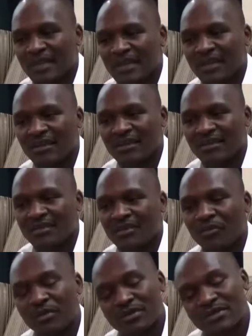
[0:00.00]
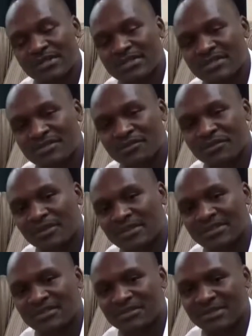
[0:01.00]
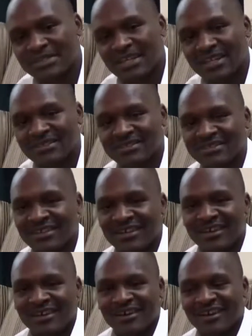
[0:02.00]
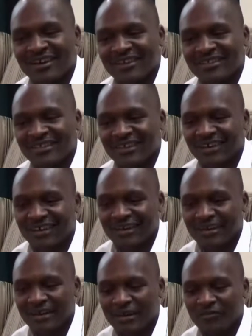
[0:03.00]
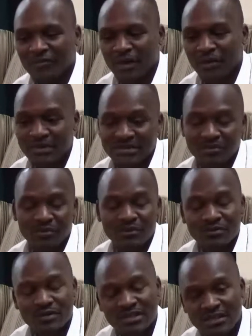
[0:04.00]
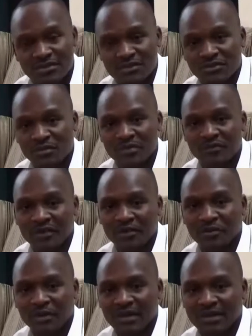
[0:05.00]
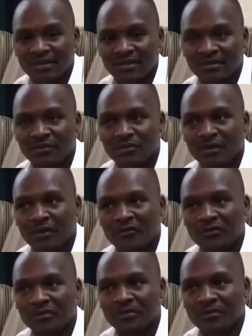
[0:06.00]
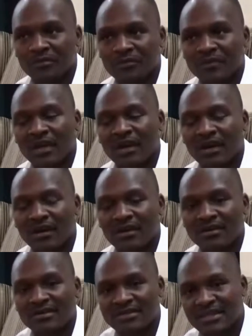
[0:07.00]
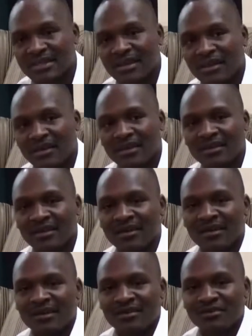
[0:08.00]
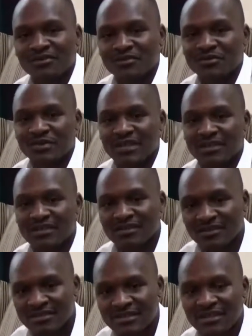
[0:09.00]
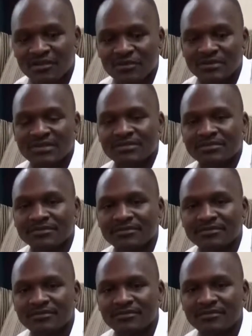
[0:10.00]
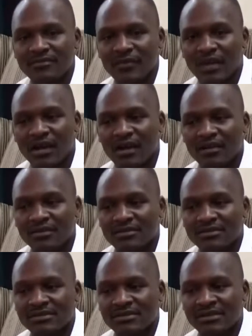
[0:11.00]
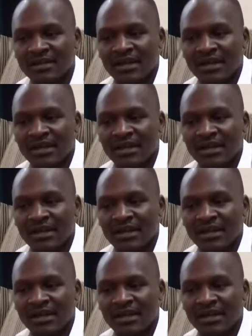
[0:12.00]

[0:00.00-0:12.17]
the opportunities we got in Switzerland. I think I was able to change jobs very quickly from ZRA due to the skills and